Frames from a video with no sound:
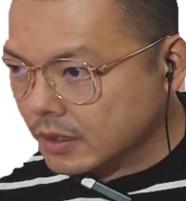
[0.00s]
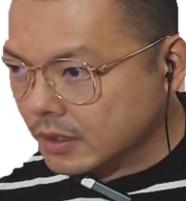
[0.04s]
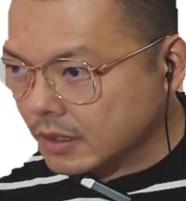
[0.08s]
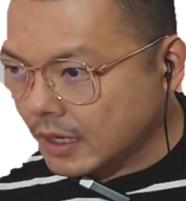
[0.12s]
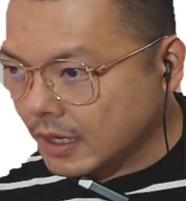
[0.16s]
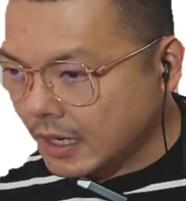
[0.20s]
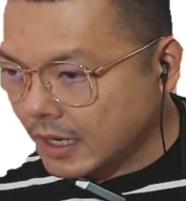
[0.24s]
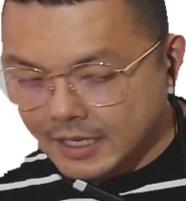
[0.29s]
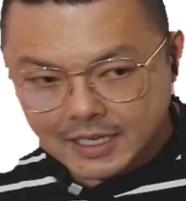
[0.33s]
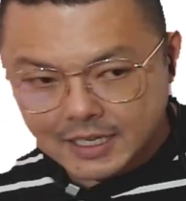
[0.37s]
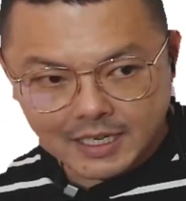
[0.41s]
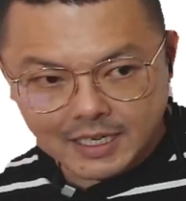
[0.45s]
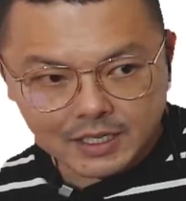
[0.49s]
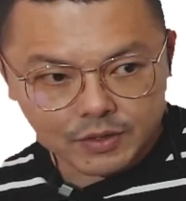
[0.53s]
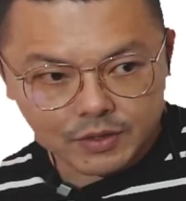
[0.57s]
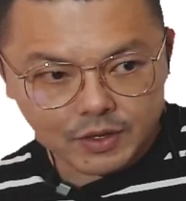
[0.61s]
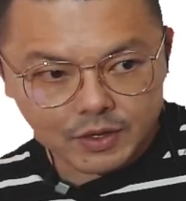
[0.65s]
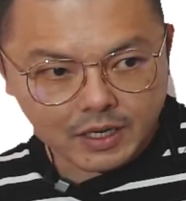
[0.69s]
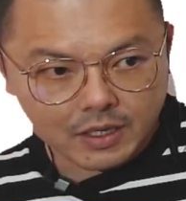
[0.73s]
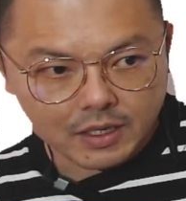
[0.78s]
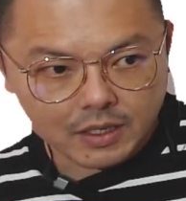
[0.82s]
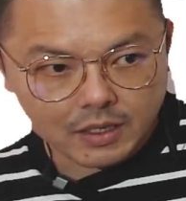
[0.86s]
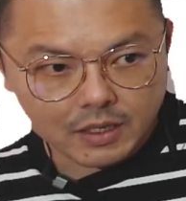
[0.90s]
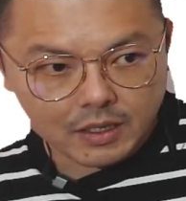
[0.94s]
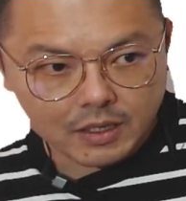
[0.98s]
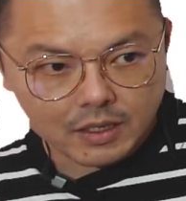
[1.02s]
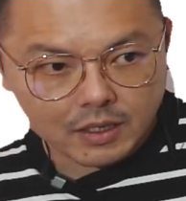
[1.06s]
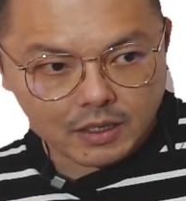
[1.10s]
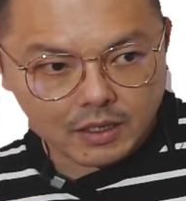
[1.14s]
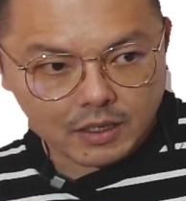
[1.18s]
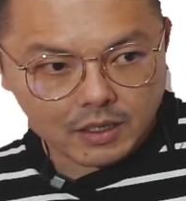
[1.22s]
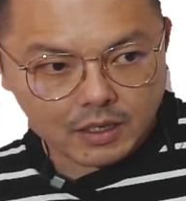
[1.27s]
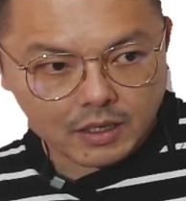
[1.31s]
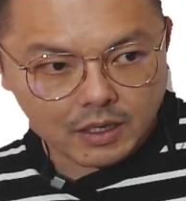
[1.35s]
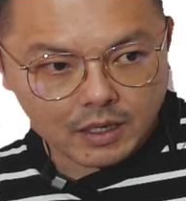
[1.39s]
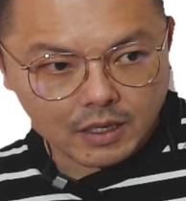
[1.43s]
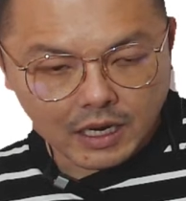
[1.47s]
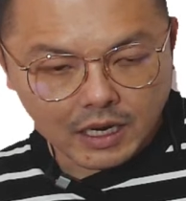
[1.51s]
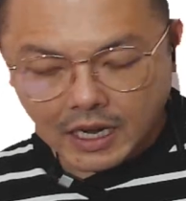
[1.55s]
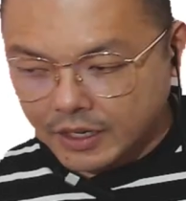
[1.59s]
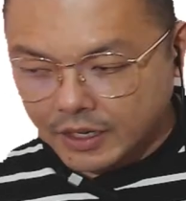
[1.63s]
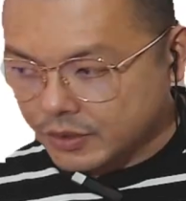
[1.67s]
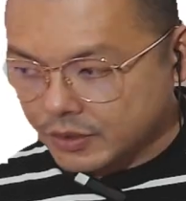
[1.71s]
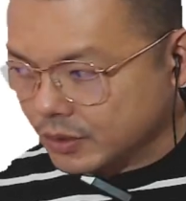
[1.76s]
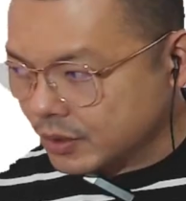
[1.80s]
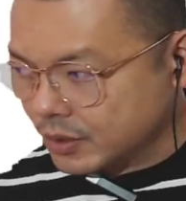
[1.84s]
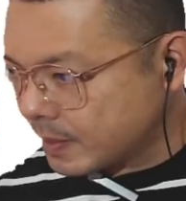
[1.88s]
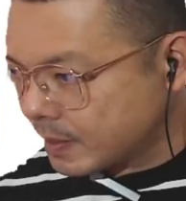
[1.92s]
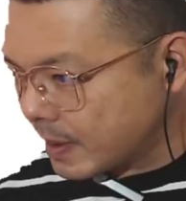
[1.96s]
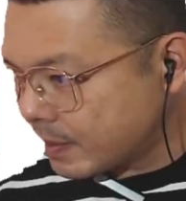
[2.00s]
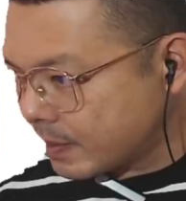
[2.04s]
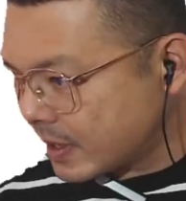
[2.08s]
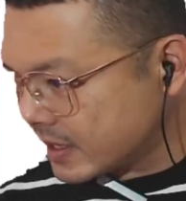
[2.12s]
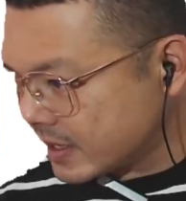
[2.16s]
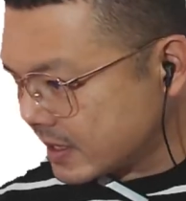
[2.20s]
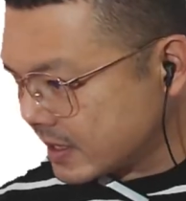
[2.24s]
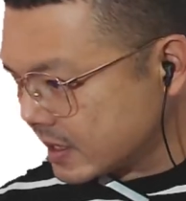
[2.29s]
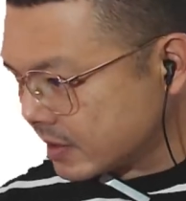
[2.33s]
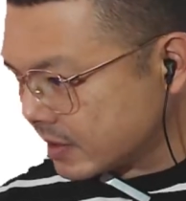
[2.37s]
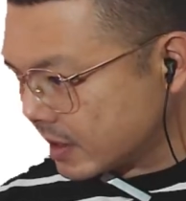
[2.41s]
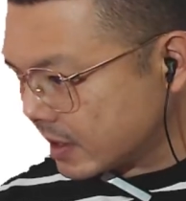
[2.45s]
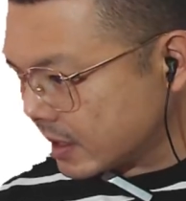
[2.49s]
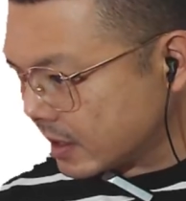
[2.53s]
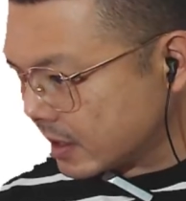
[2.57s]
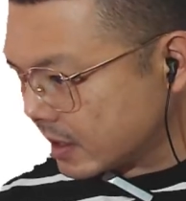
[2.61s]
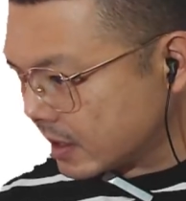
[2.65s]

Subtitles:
I did this, right? I asked you to memorize this, right?